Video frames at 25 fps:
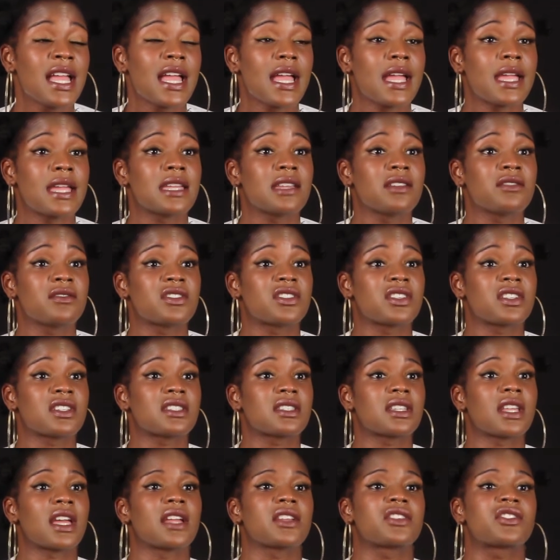And he was
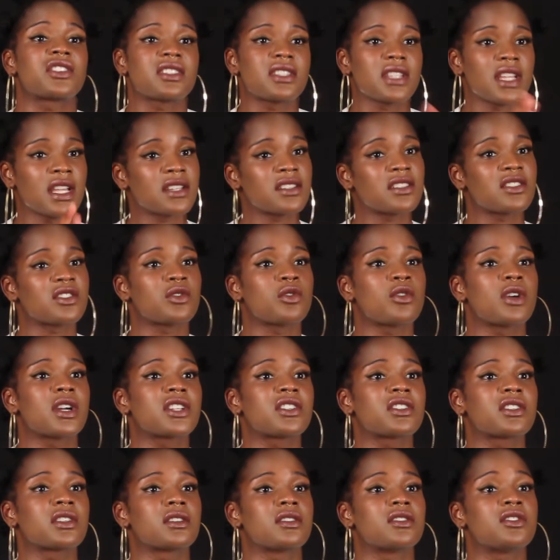just like, just answer the
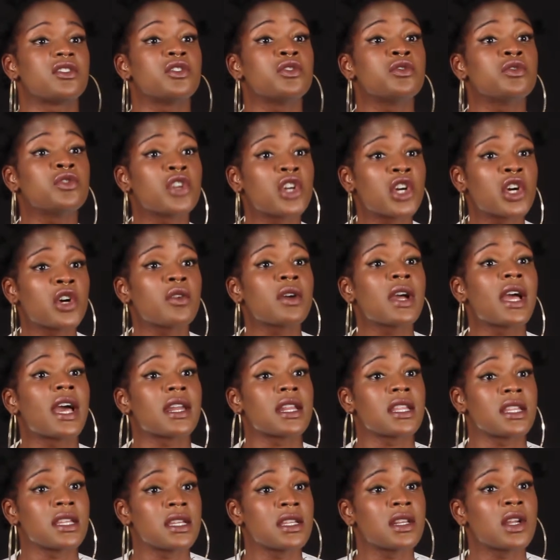question. Do you know how
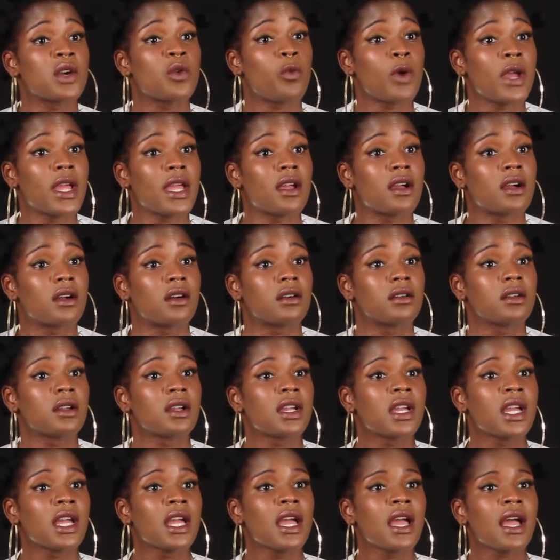to eat a whale?
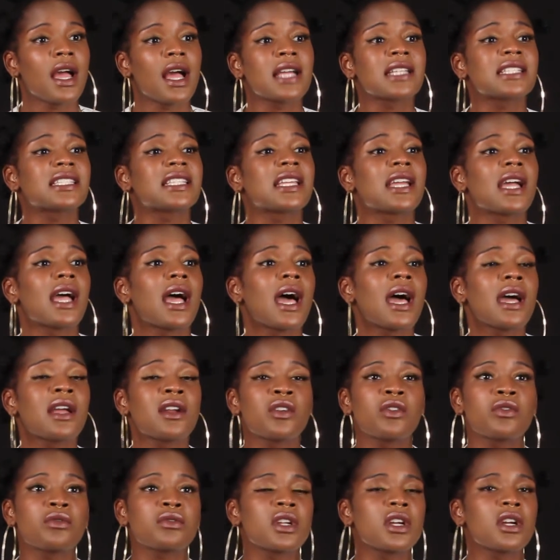I said, I
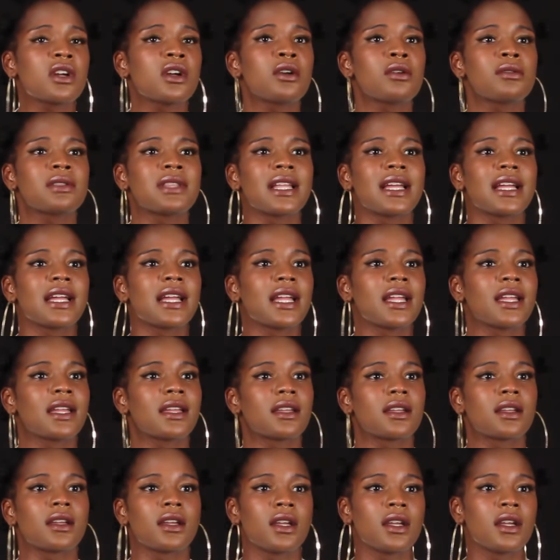don't know,
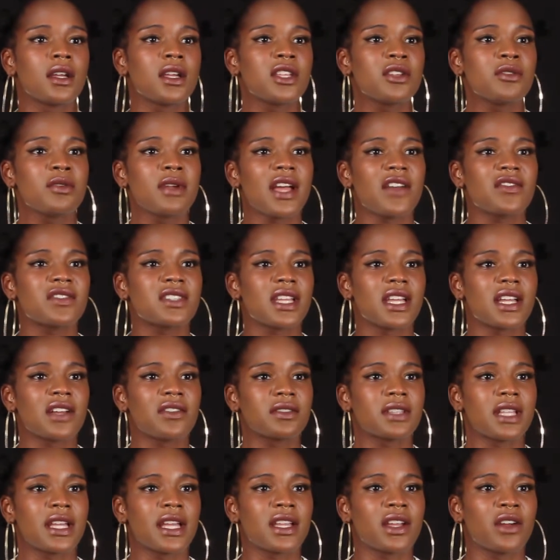like, you have to have
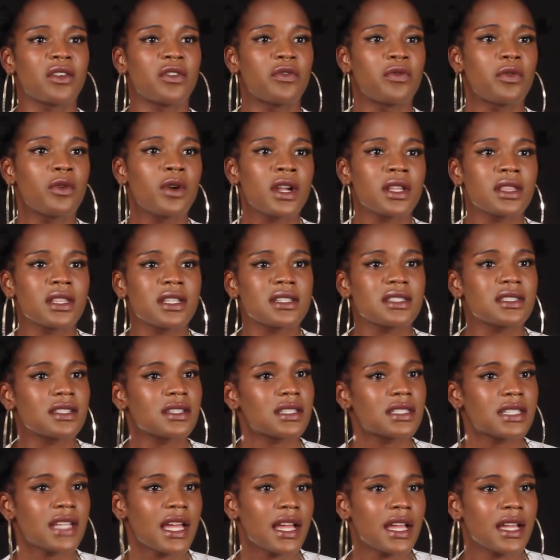like a fork that's the
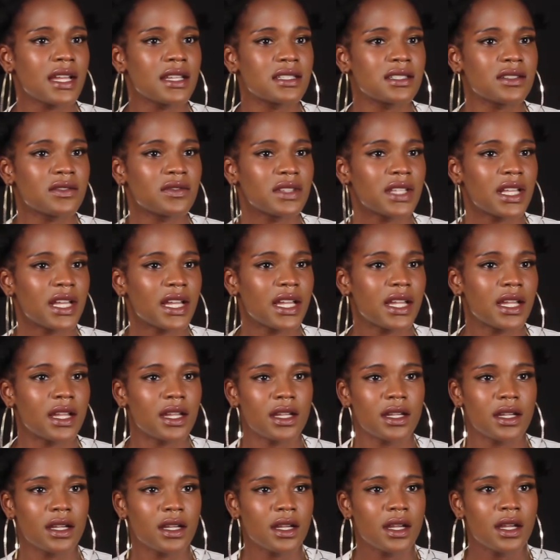size of
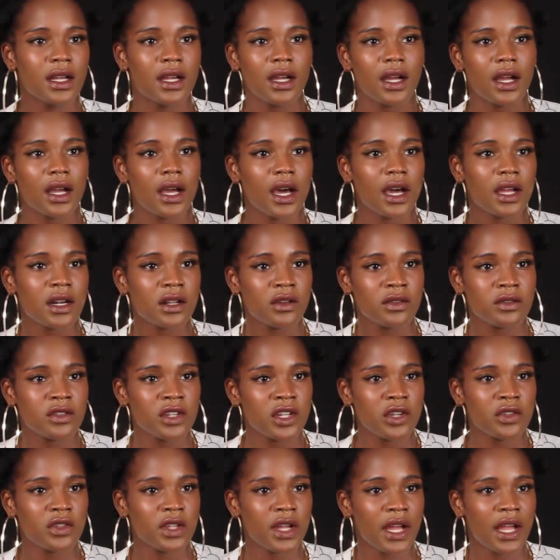like, I don't
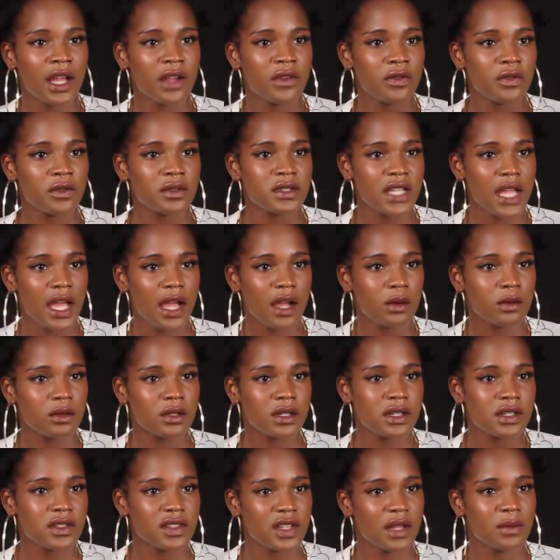know, the Eiffel
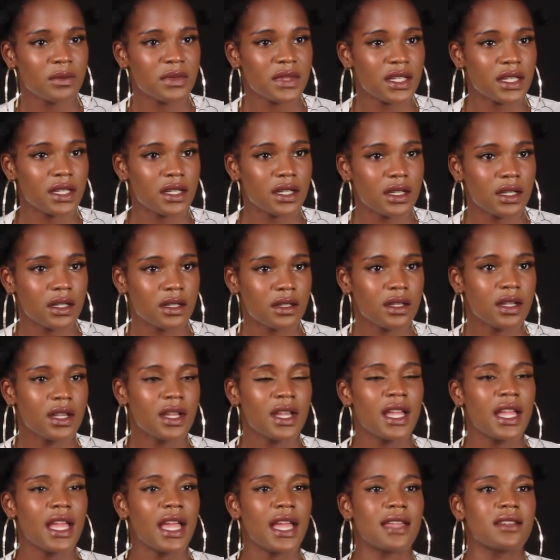Tower or something.
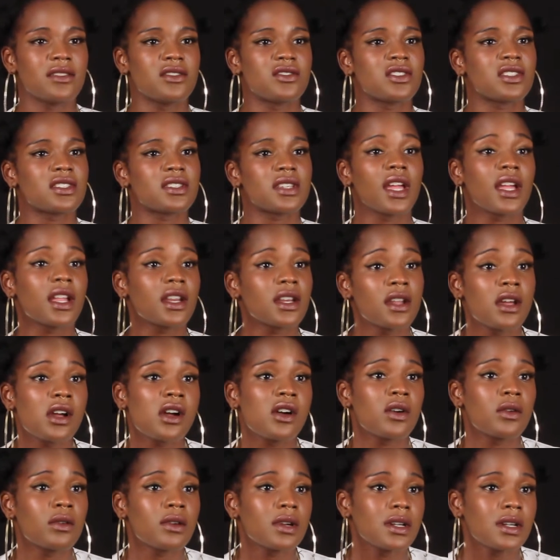And he's just like,
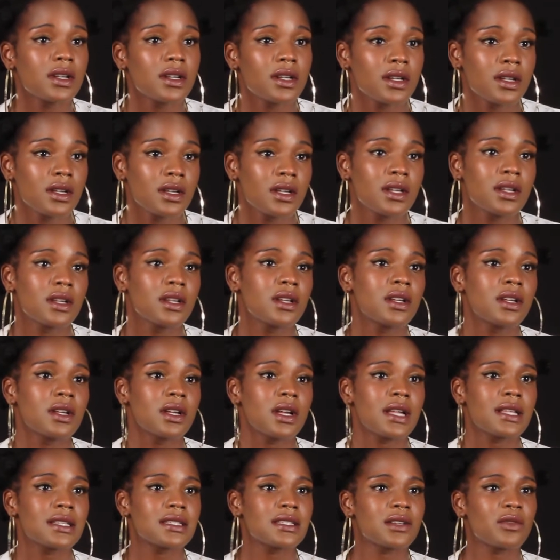no.
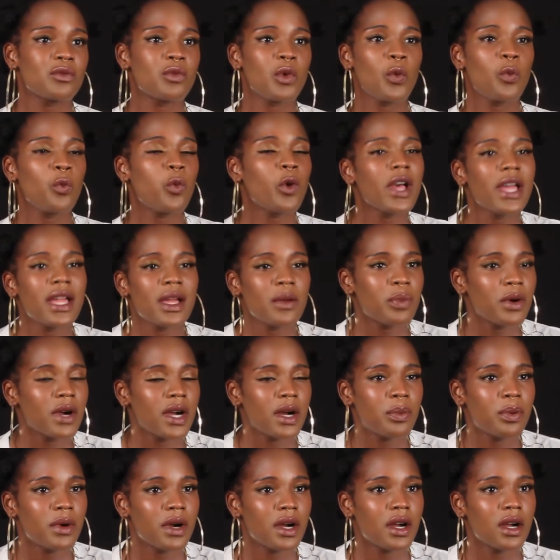I was like, well, what,
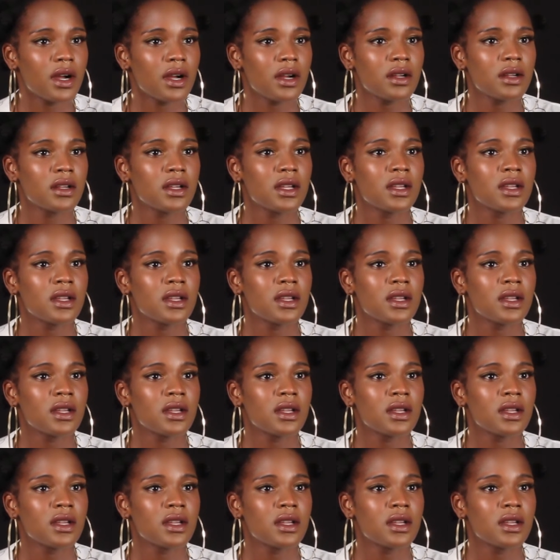Papa?